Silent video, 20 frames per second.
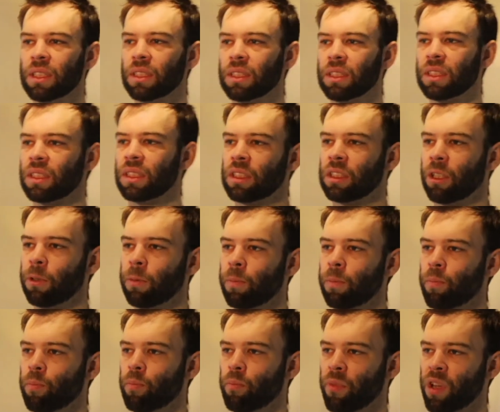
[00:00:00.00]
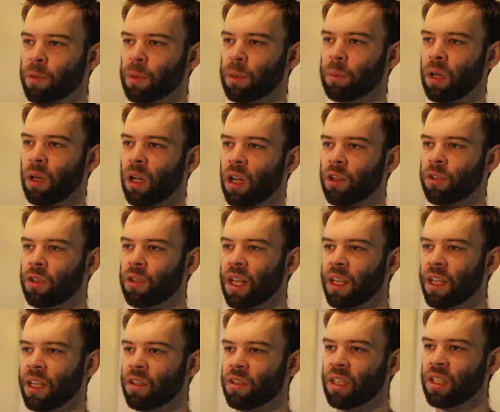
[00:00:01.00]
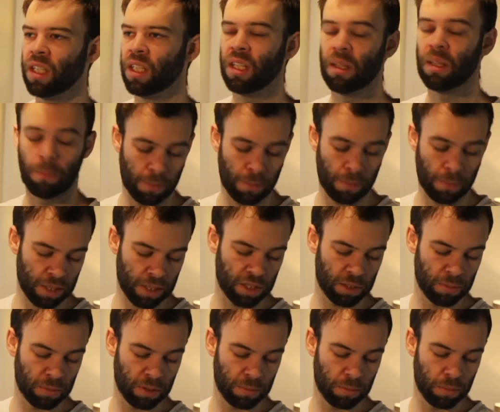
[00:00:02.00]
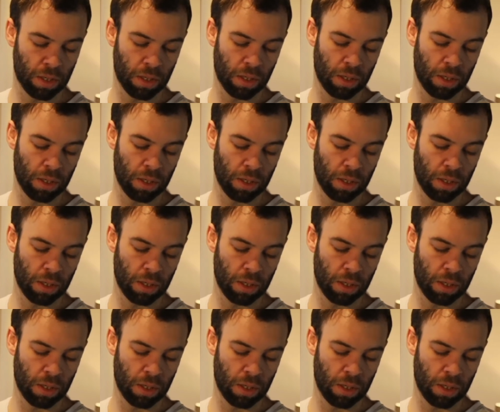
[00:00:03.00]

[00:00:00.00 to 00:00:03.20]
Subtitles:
So minimum 100 AUD, maximum